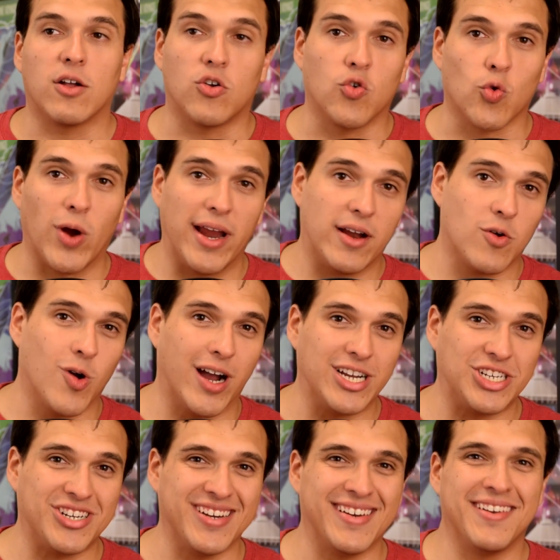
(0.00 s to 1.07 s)
Great
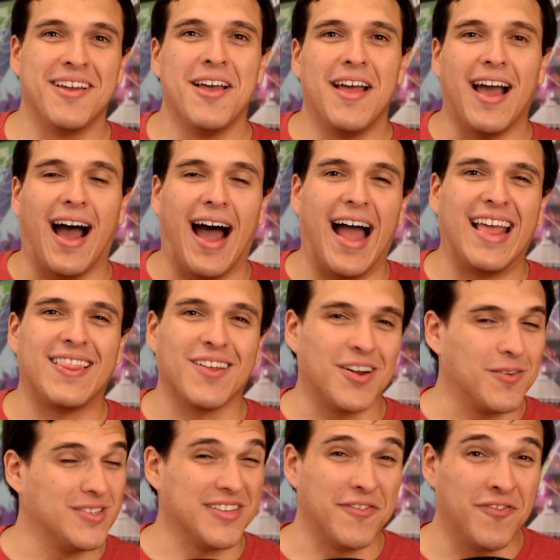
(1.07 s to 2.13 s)
question. I thought
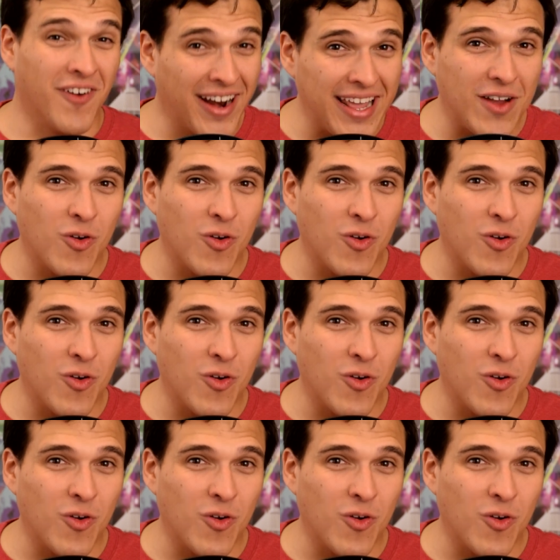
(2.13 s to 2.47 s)
it was a funny